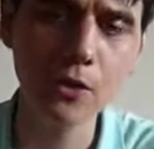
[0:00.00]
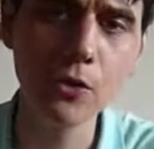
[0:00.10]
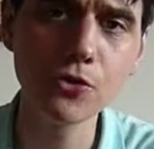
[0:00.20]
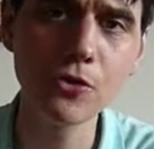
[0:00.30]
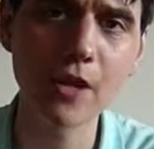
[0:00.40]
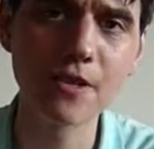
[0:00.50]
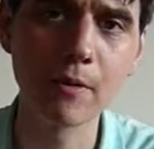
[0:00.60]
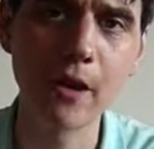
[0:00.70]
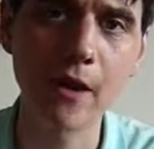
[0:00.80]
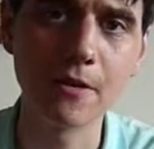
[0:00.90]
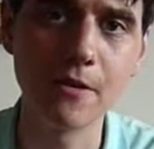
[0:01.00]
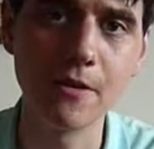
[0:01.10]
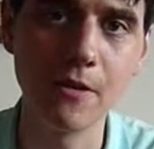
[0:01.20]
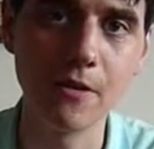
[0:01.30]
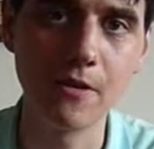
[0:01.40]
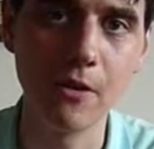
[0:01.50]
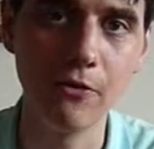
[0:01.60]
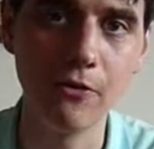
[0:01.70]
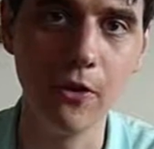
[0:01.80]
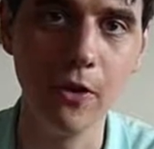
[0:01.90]
you also get some characteristics of
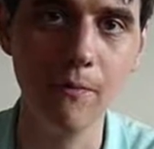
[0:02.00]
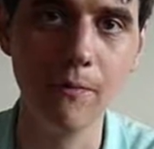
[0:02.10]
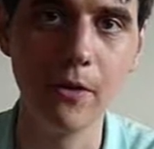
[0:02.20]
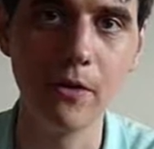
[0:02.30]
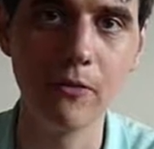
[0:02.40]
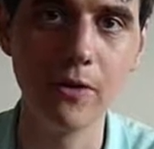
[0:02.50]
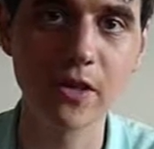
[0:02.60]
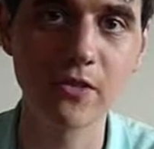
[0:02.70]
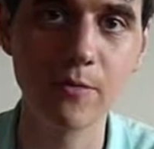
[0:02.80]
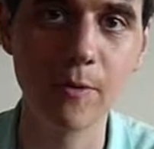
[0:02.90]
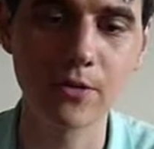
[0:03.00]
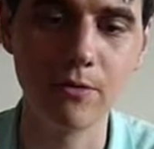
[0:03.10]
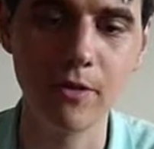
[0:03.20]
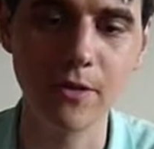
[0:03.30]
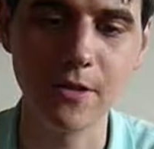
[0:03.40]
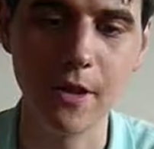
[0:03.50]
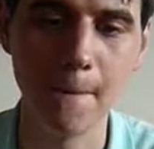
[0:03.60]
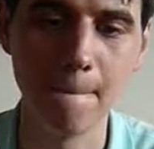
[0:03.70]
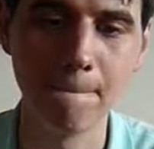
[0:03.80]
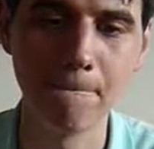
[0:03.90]
an extra special bitter.
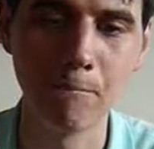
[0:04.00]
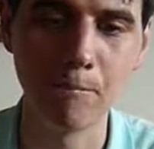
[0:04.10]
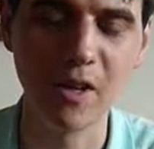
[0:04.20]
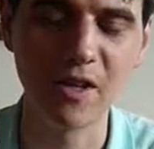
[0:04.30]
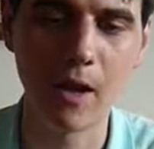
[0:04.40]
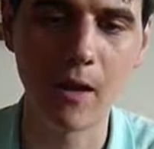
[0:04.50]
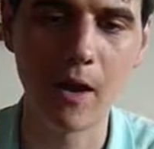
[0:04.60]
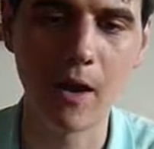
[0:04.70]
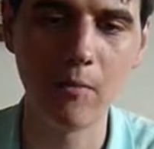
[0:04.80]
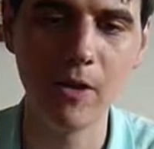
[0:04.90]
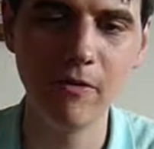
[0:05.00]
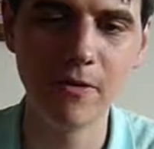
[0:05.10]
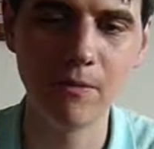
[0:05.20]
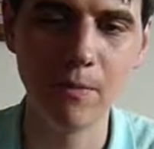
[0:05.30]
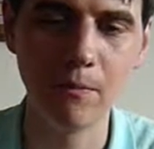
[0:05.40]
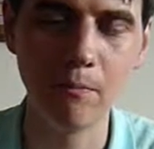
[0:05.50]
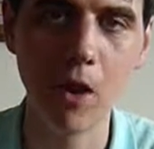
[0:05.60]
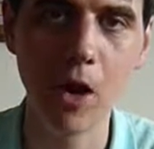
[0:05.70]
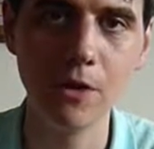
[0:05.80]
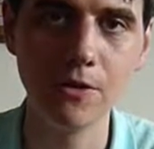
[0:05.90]
But I believe it's a bit
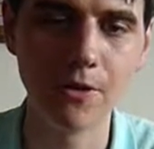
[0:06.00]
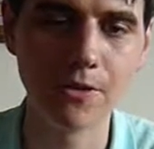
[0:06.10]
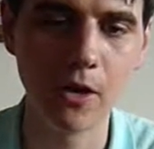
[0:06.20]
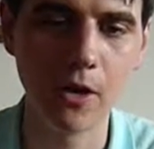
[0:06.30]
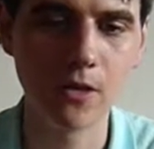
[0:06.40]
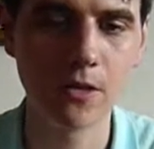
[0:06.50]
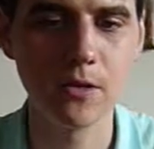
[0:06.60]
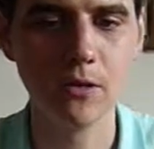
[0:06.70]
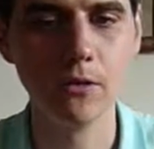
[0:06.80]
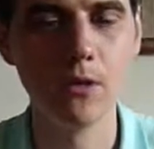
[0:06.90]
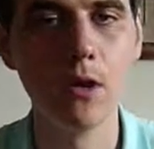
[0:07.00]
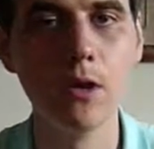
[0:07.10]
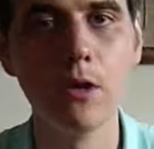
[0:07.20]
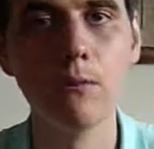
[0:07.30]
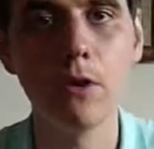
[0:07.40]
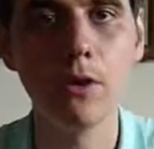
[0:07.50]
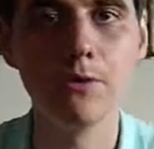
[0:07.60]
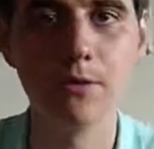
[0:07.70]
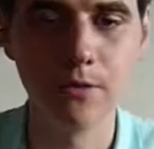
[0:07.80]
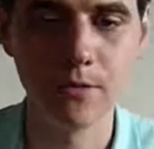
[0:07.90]
milder. It's not as, you know,
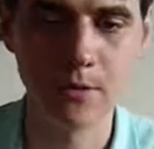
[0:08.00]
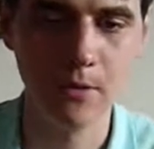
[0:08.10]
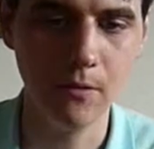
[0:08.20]
potent.